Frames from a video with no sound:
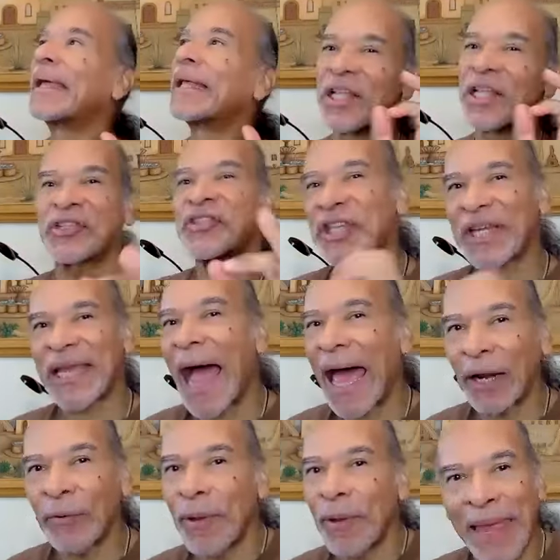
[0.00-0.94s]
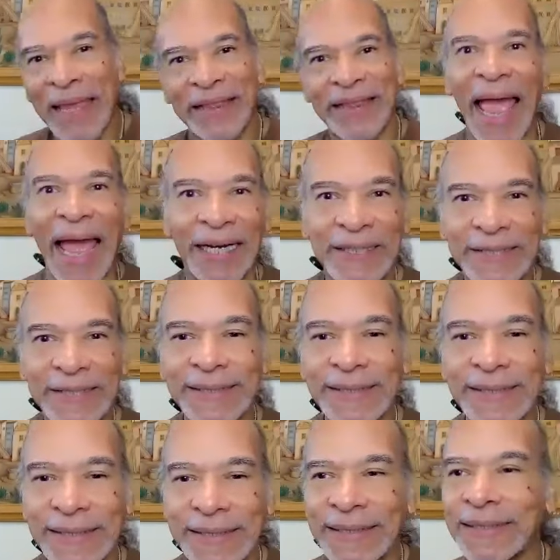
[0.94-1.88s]
Let's see, how do we make that?
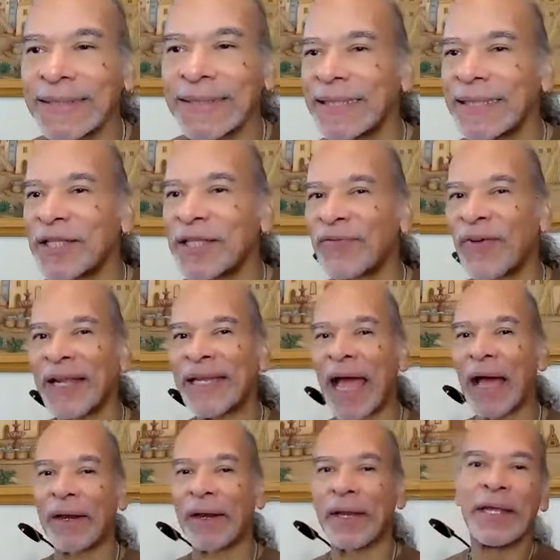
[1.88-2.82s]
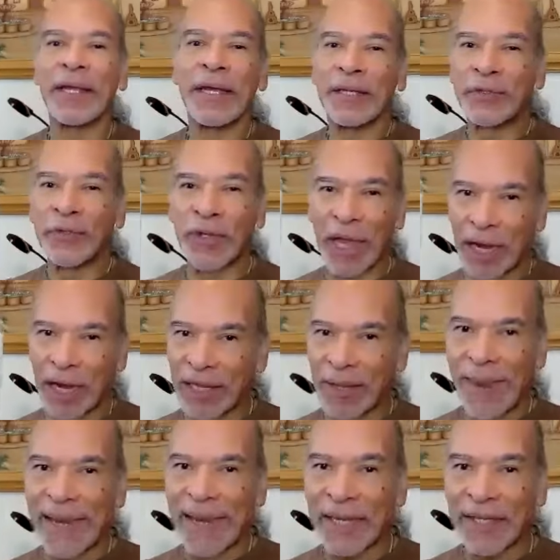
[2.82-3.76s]
Let's find out. Are
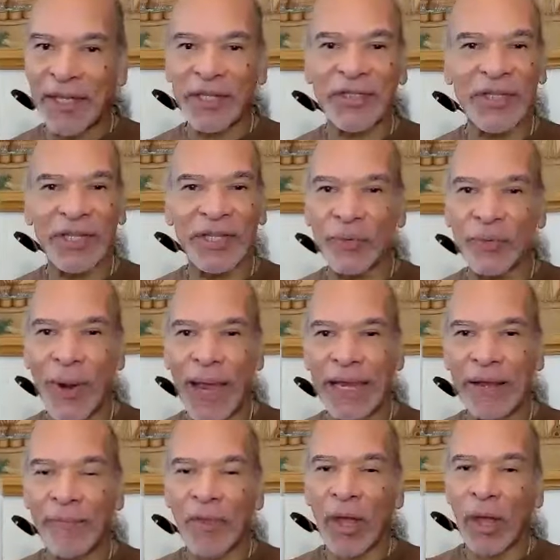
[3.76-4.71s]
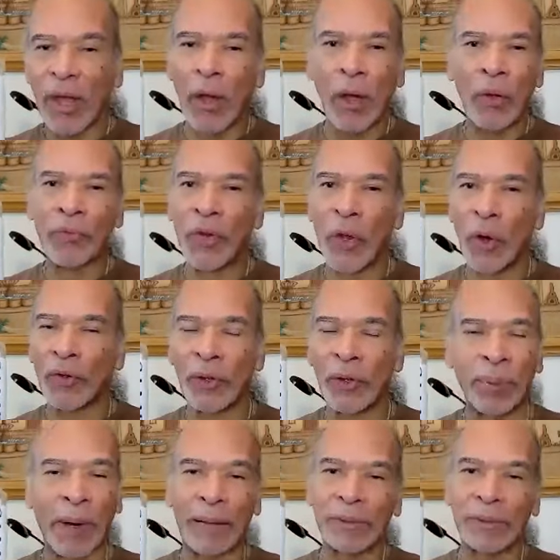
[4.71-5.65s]
they making this way? Oh no,
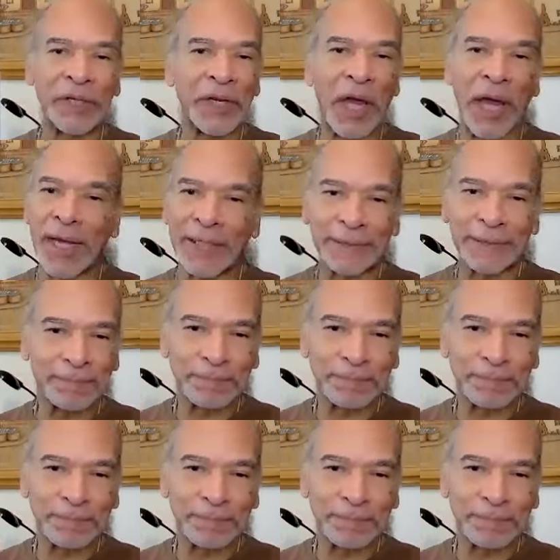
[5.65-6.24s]
they're probably not.